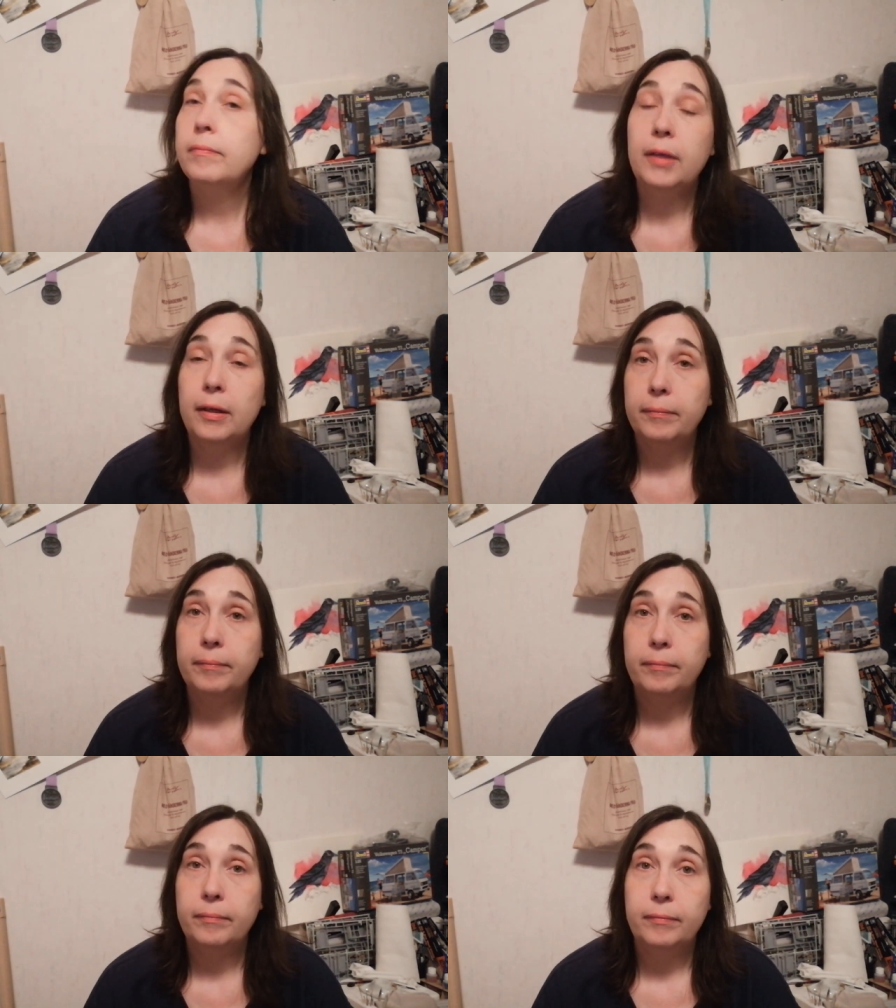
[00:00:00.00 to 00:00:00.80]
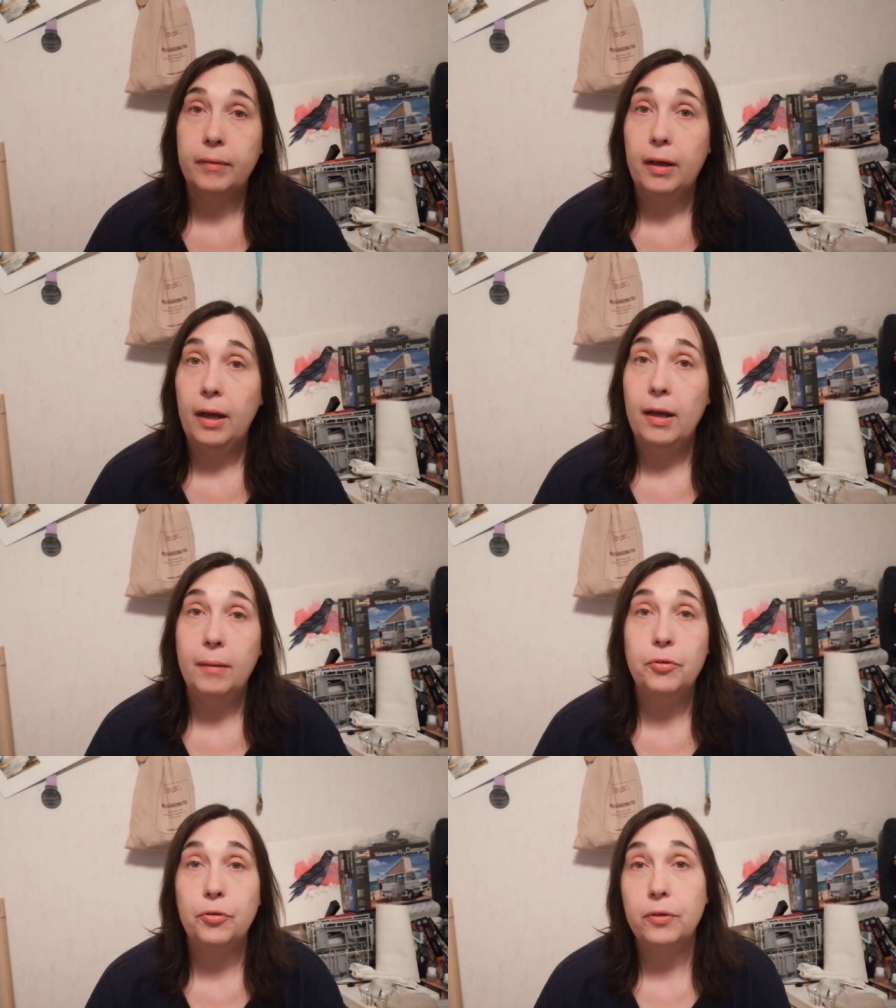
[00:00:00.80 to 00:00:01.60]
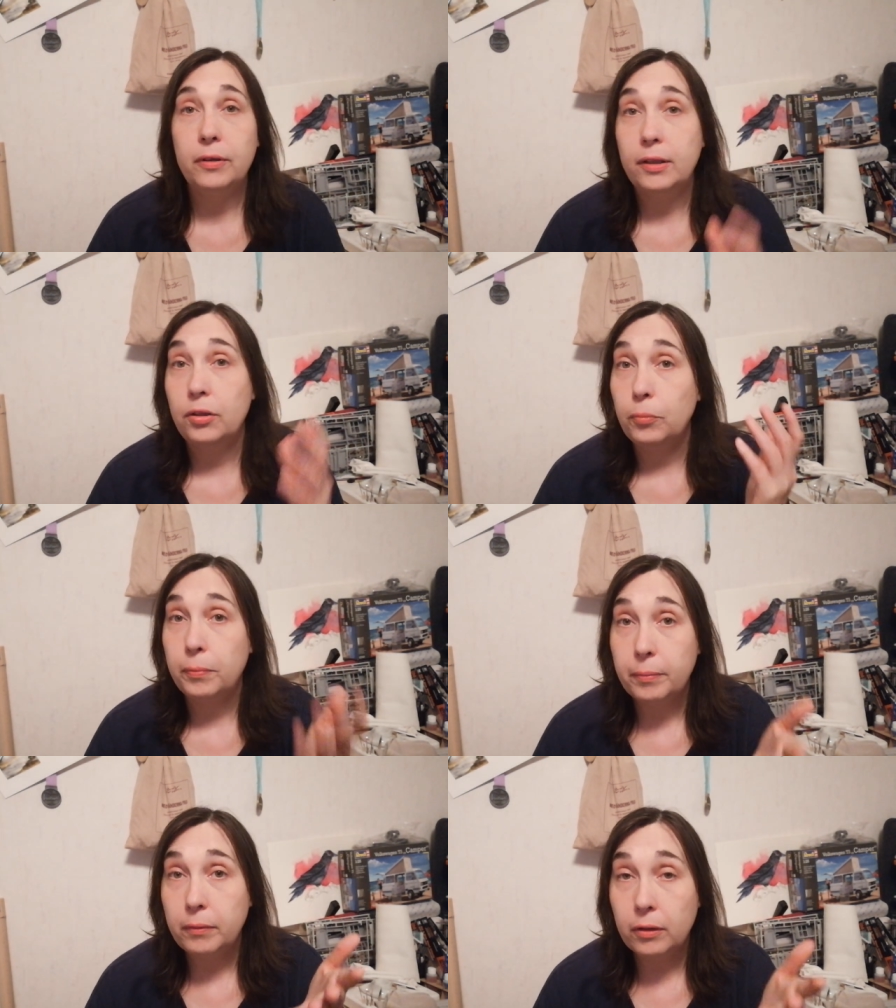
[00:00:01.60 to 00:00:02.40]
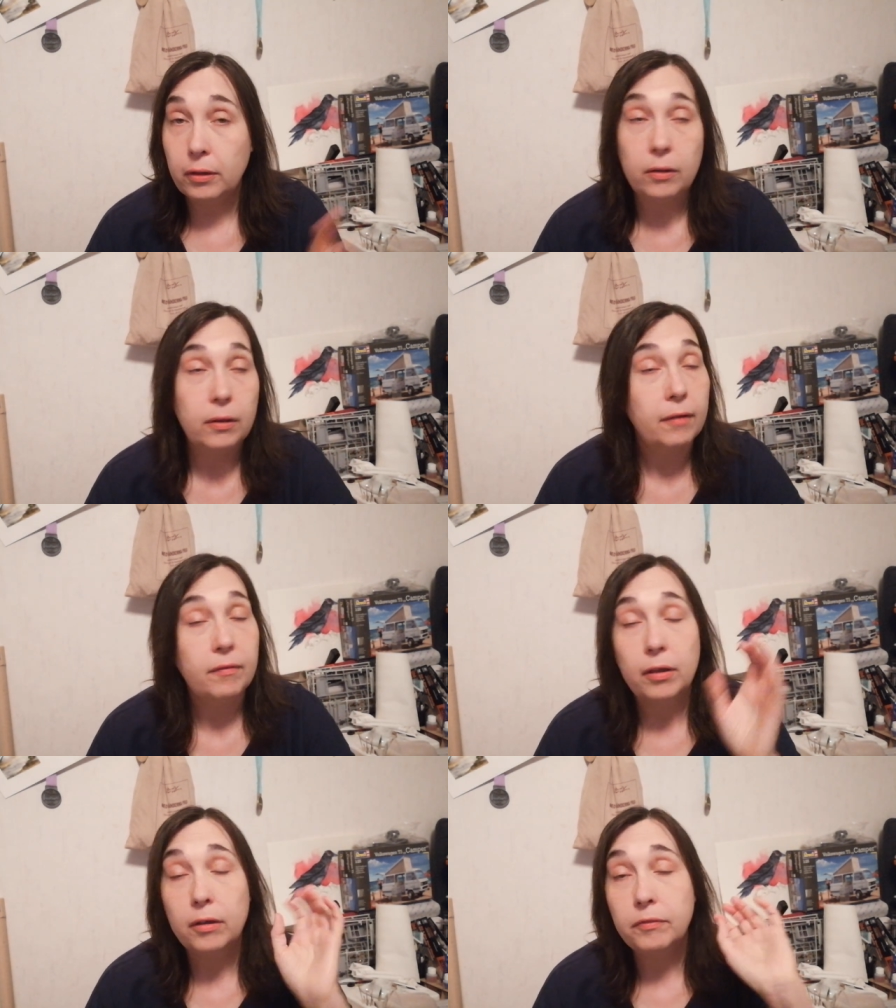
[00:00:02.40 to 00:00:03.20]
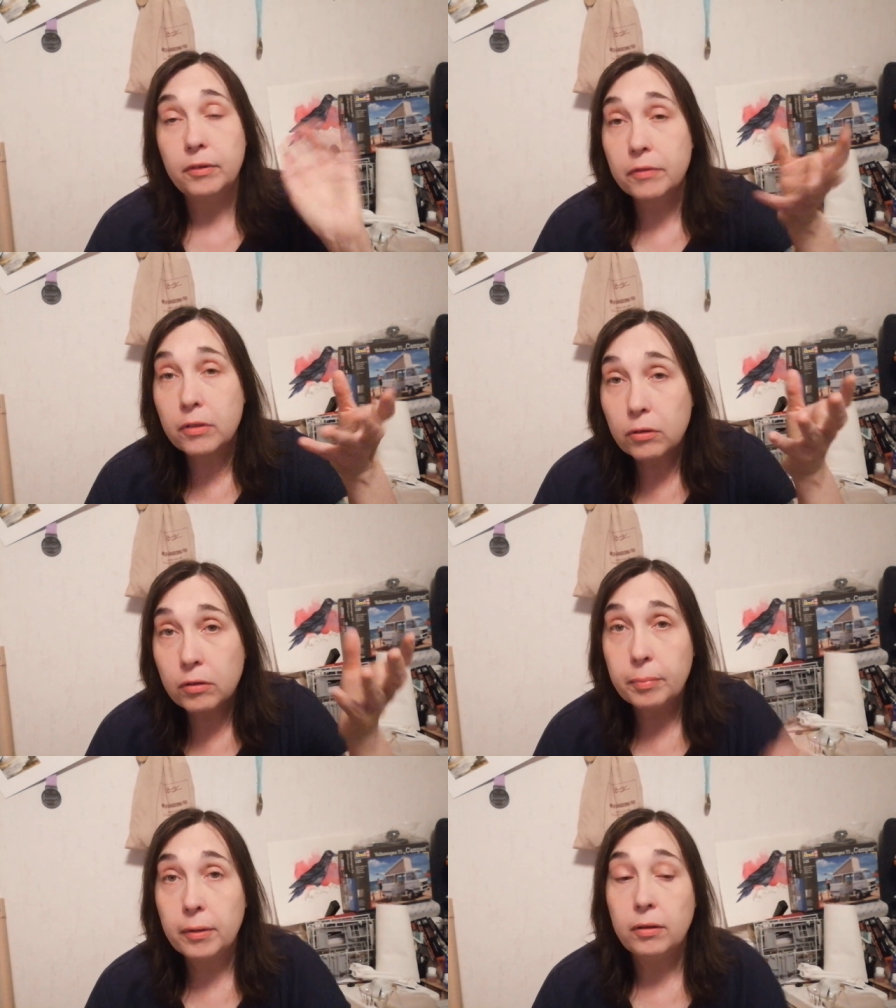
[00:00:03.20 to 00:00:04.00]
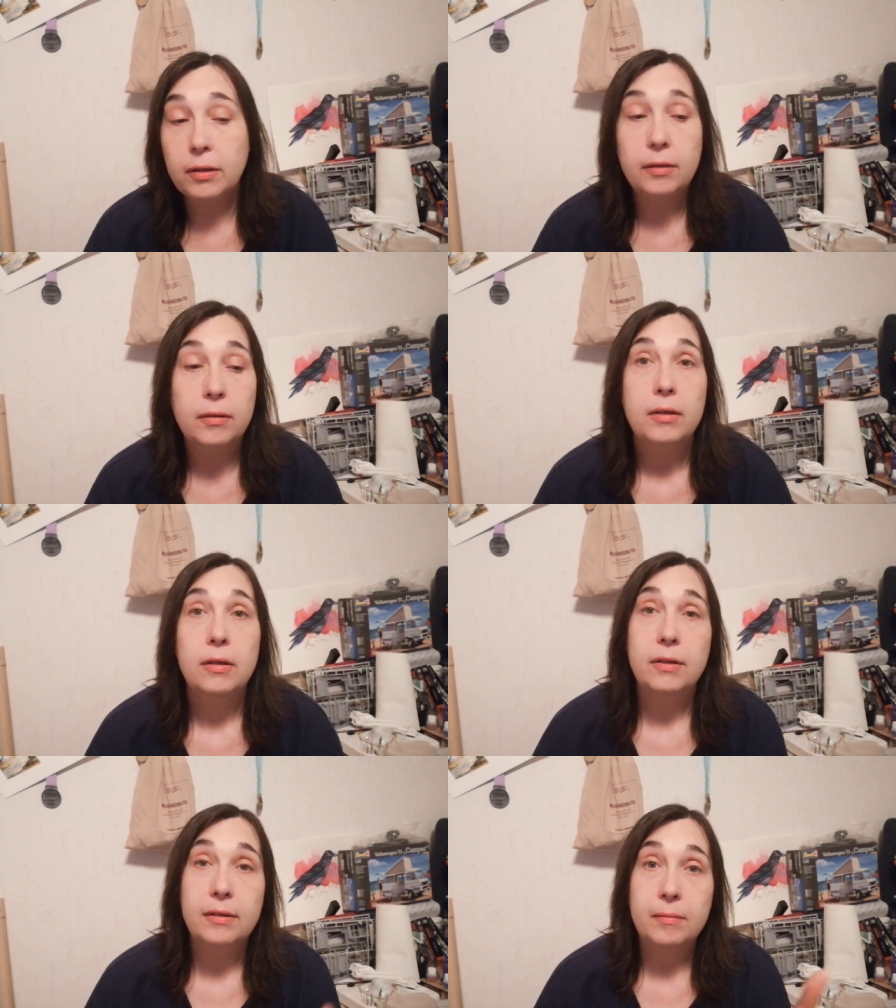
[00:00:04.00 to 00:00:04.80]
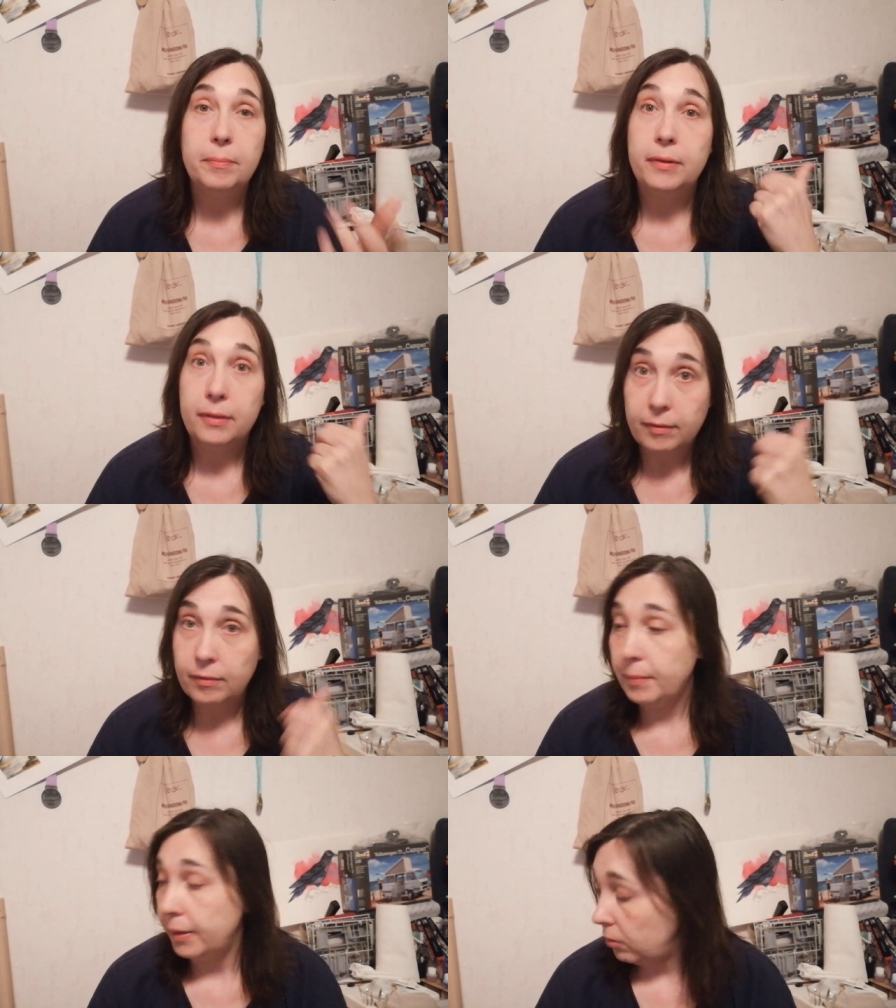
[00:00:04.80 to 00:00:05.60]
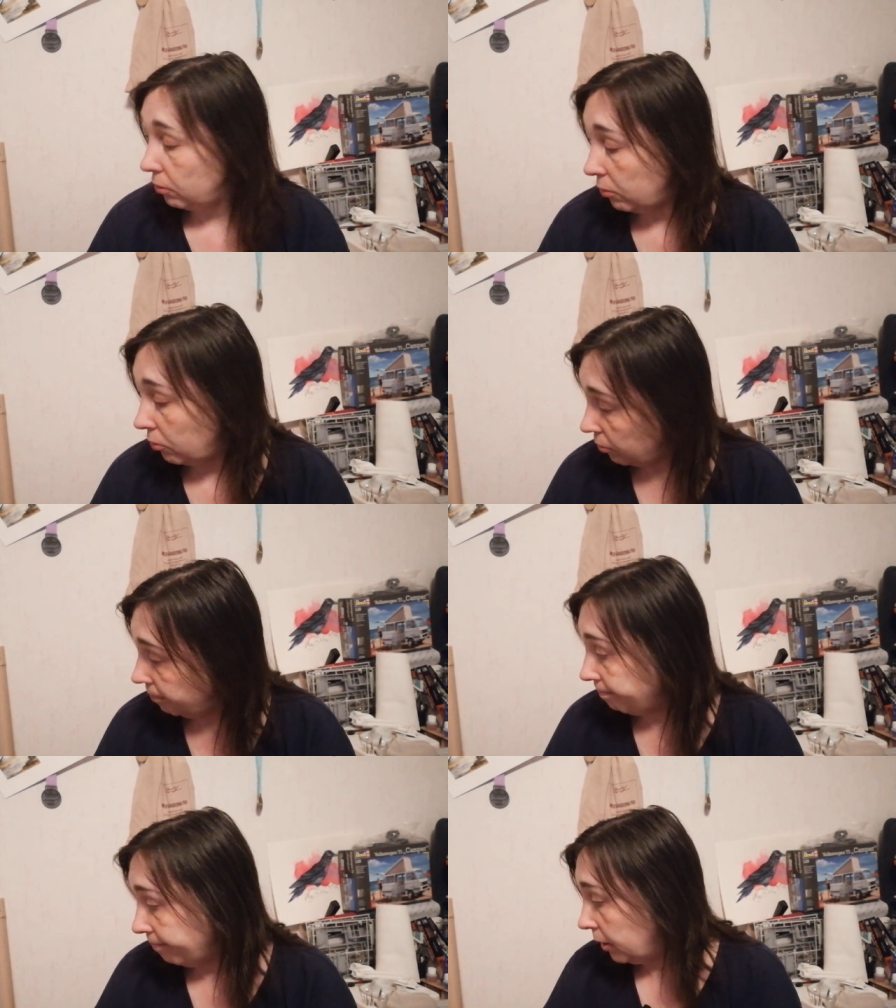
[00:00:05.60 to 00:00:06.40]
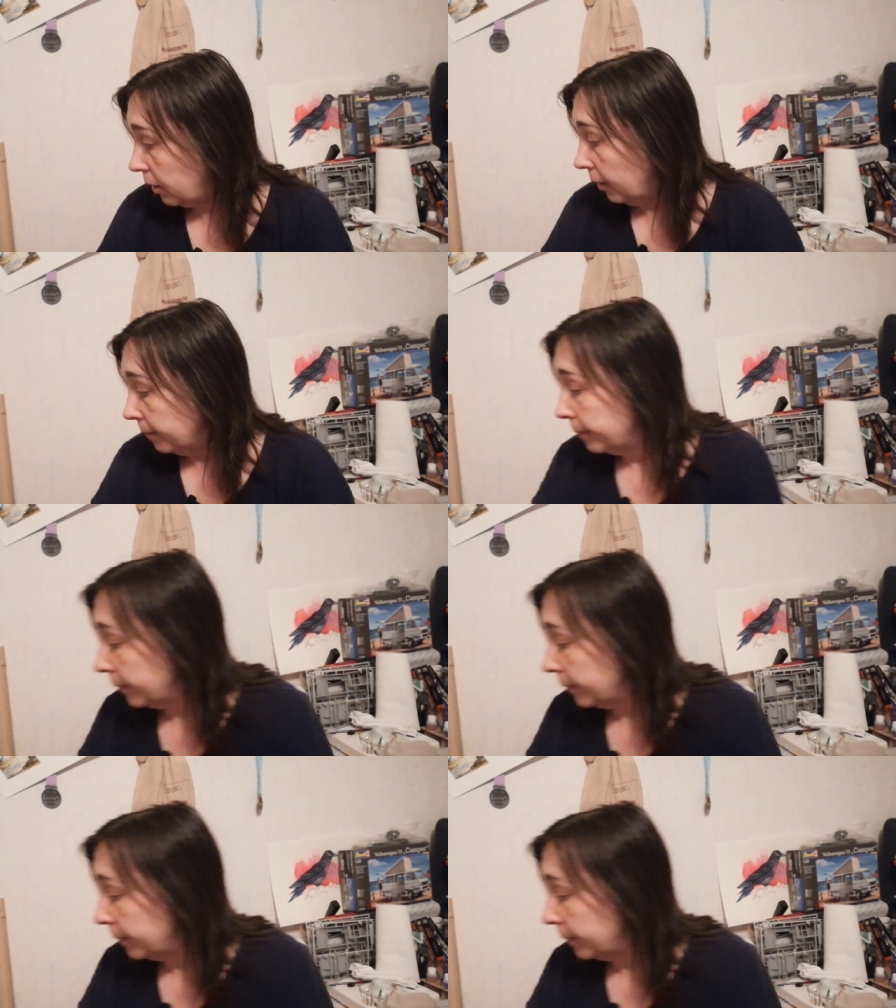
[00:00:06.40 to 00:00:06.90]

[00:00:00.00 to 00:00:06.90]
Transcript: Yeah, I'm sure that you people out there have a lot of different thoughts about that. This, but this is my thoughts. Yeah.